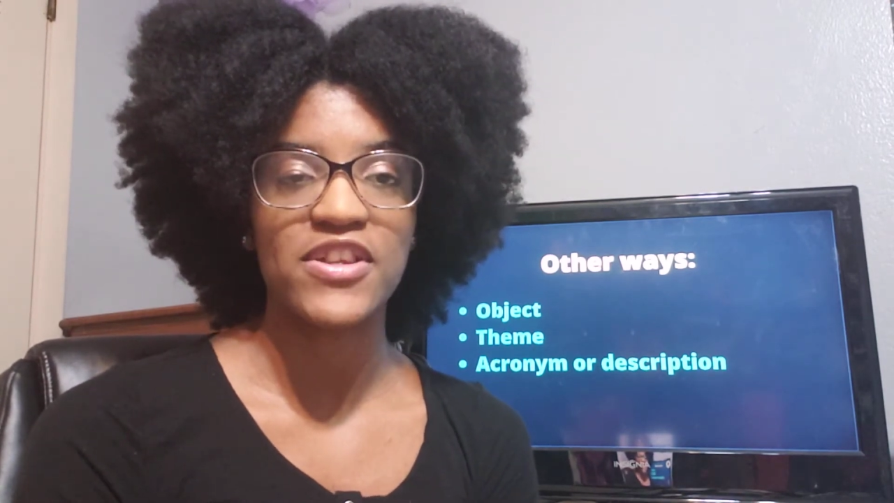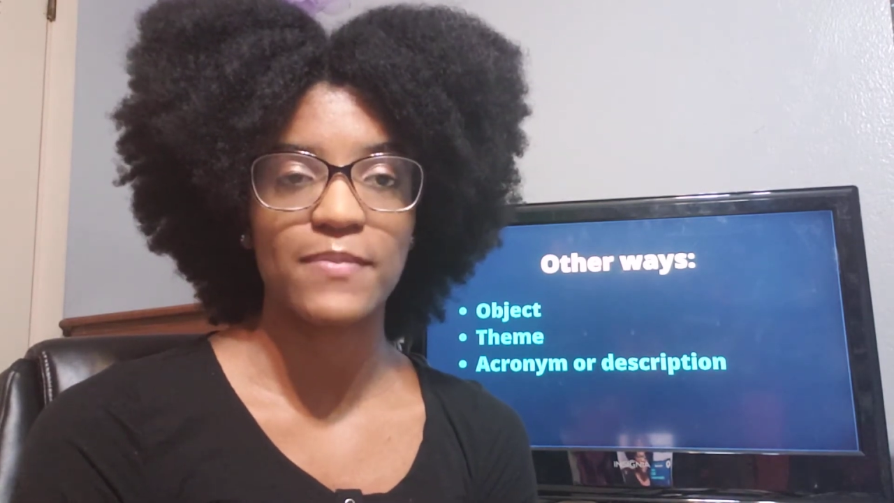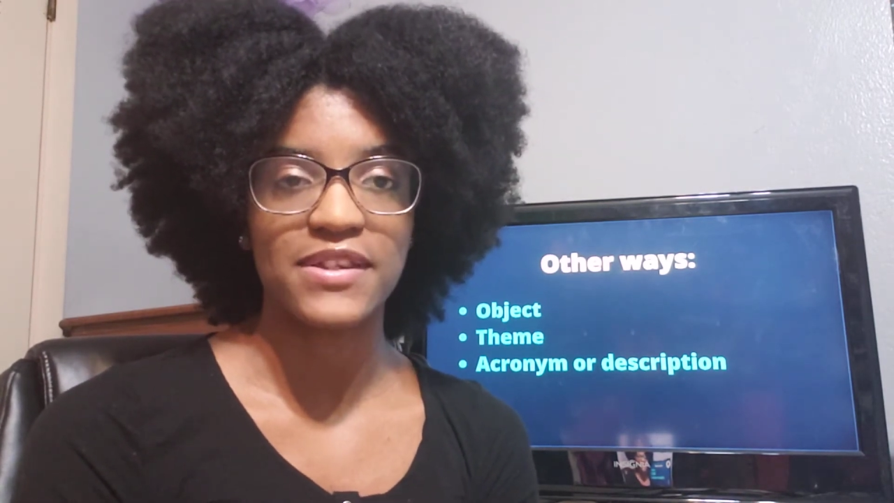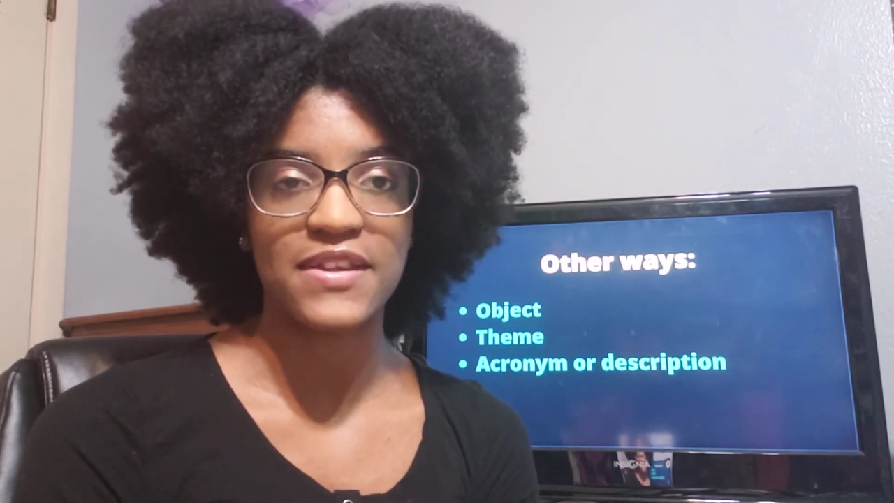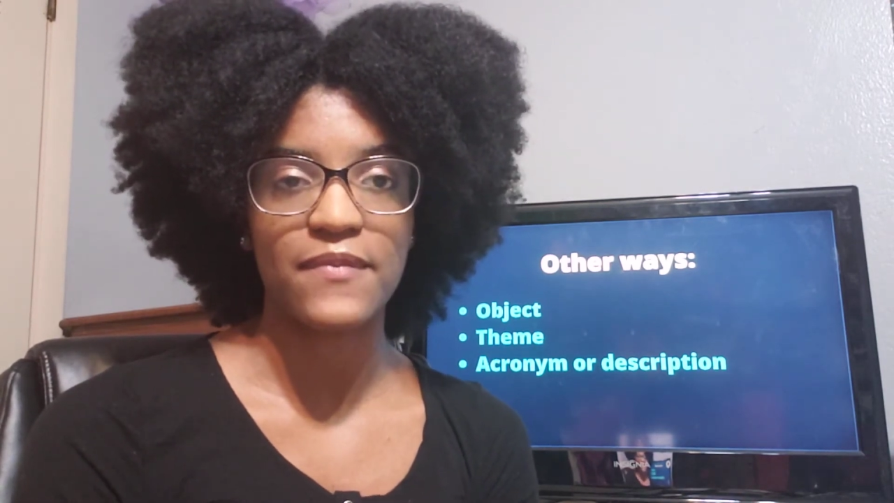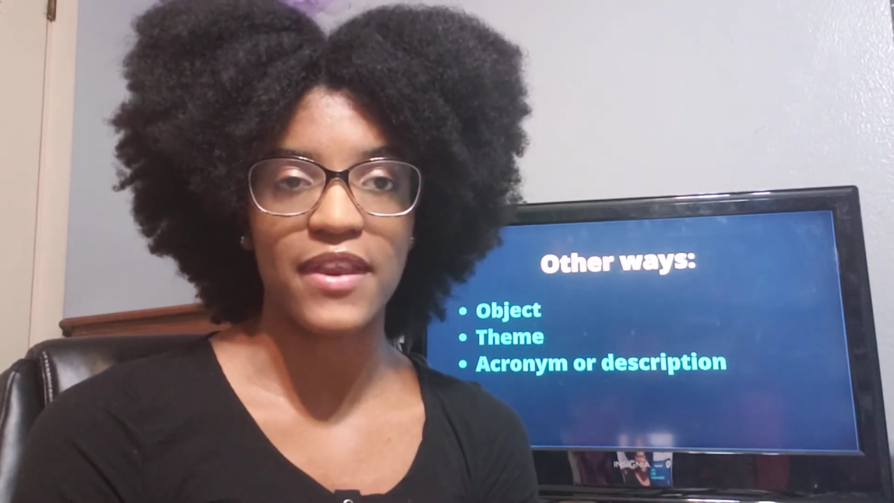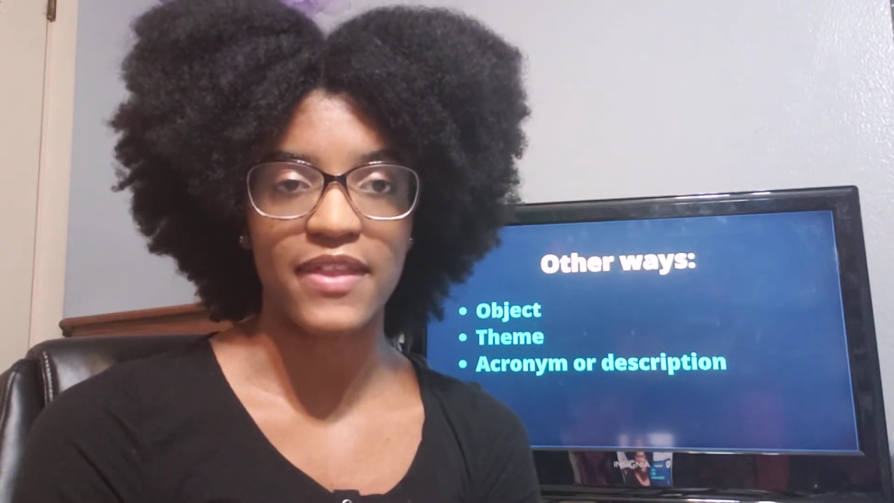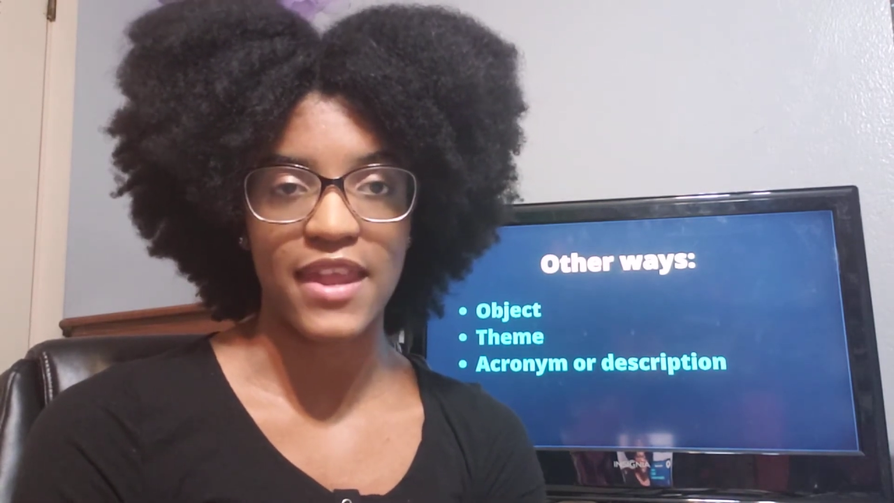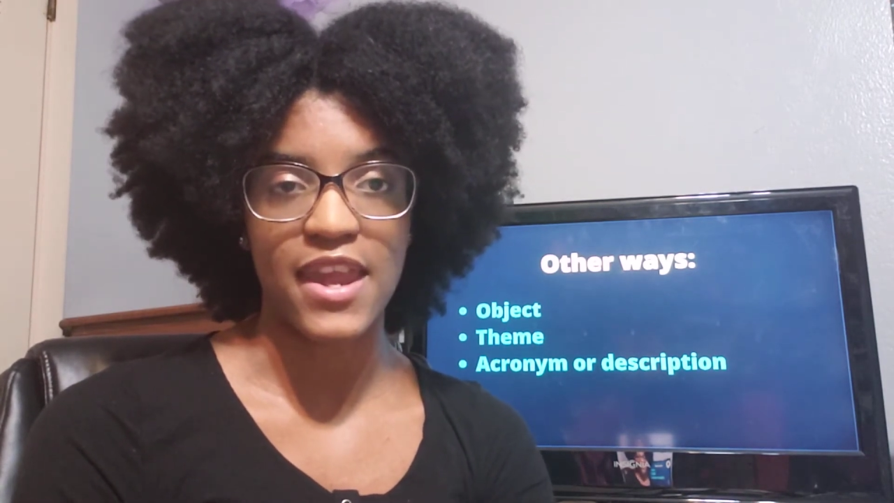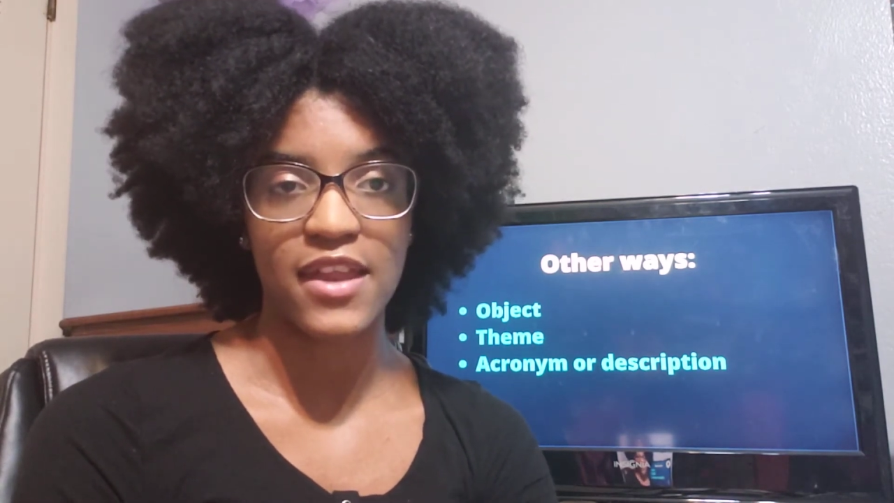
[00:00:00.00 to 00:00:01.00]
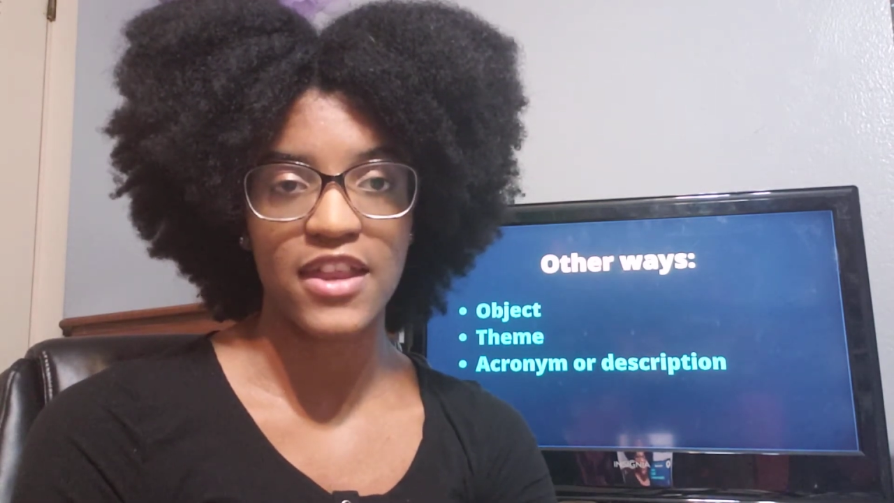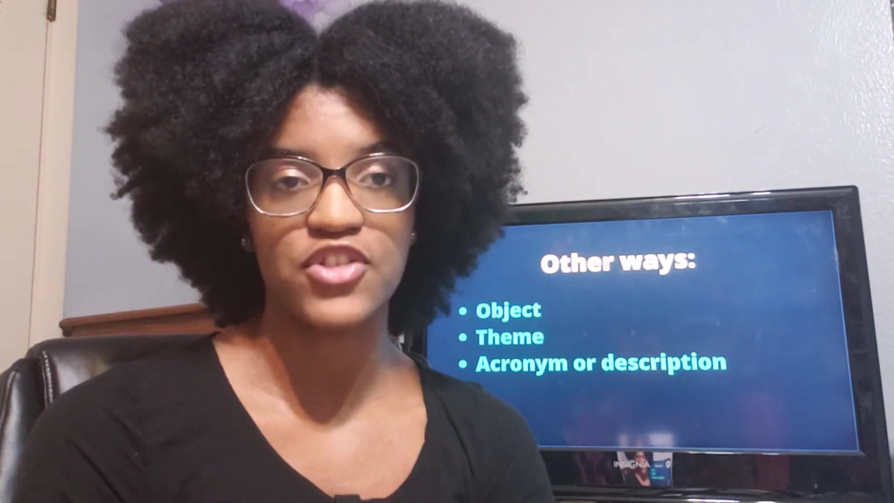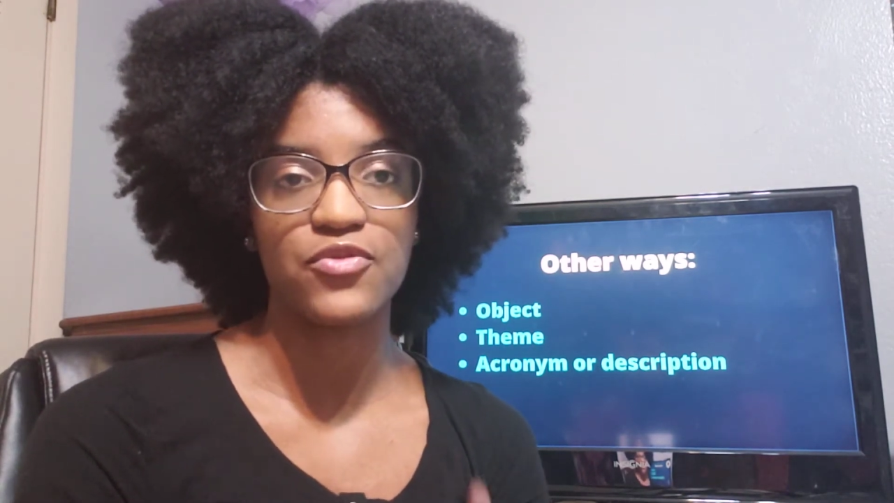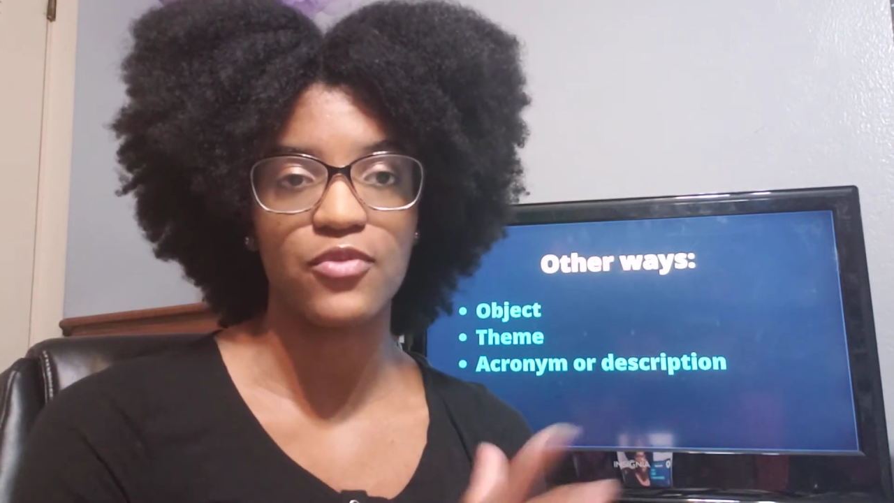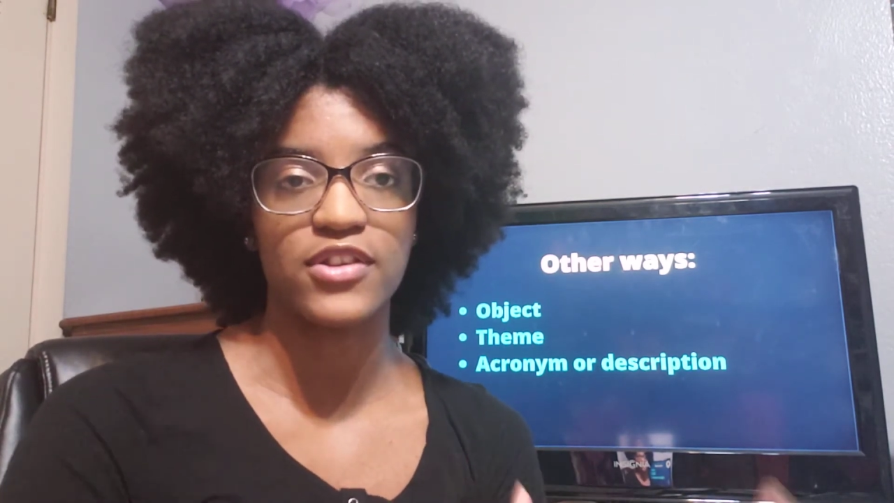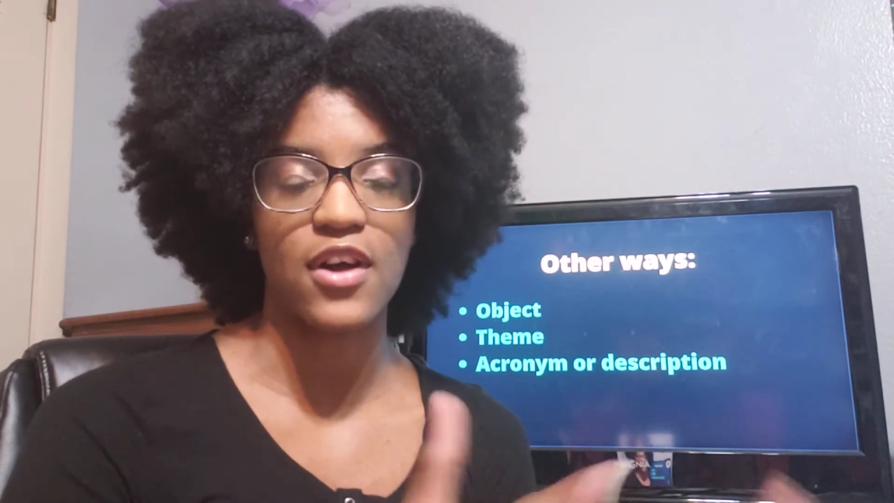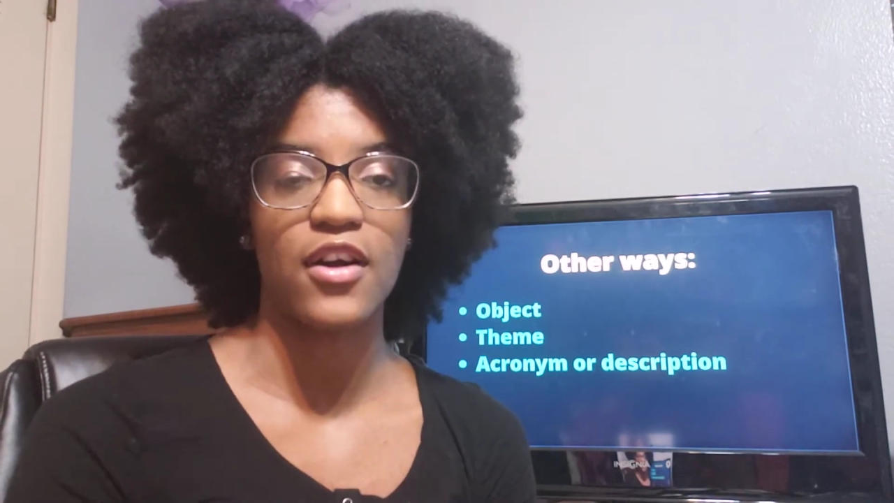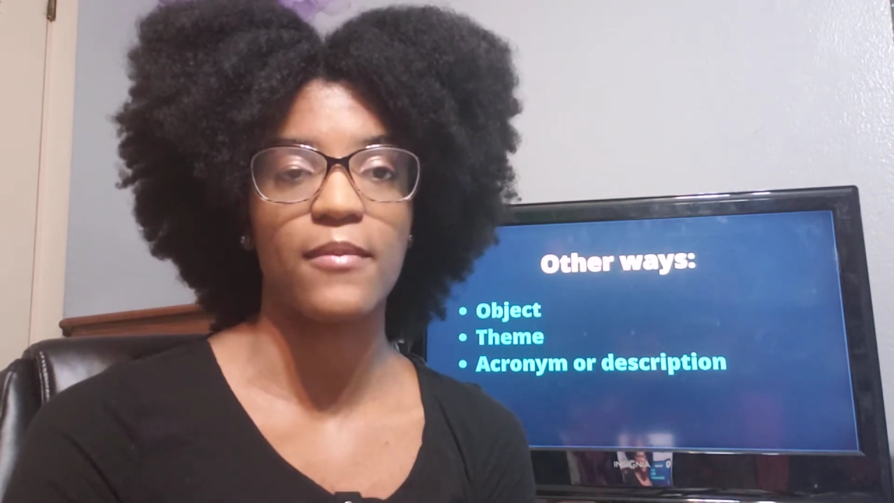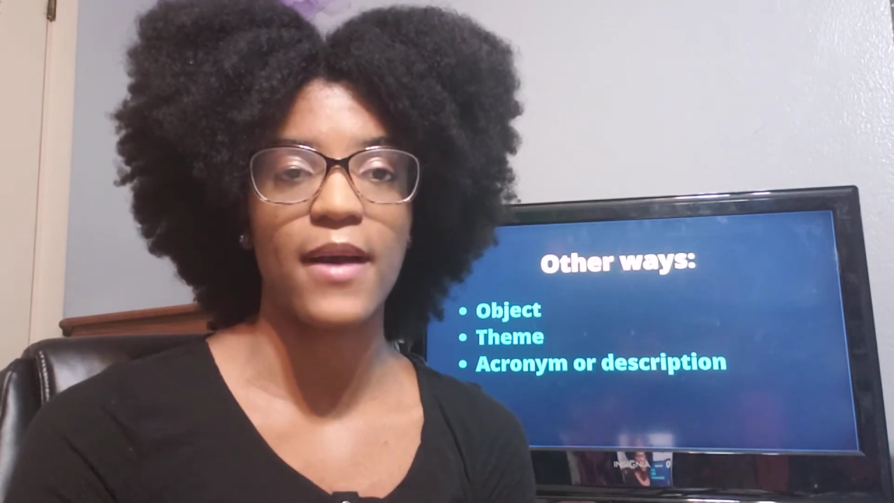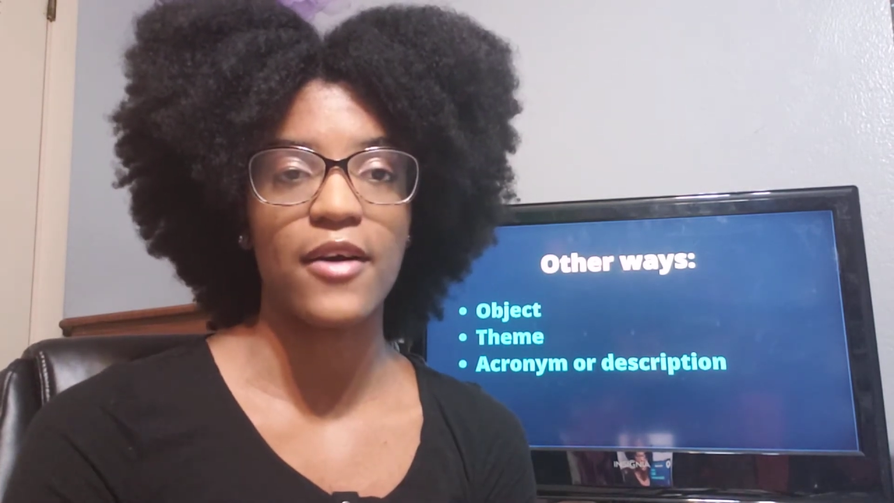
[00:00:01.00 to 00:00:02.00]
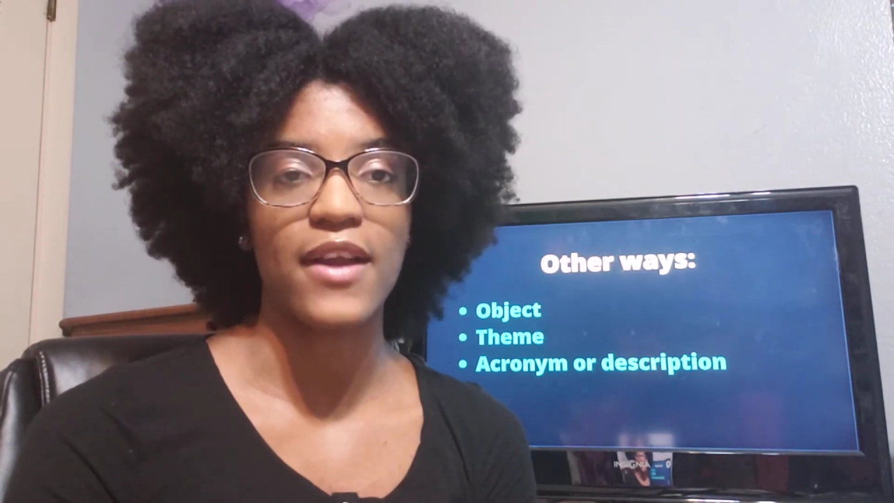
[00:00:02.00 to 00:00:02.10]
specific thing that you want to talk about,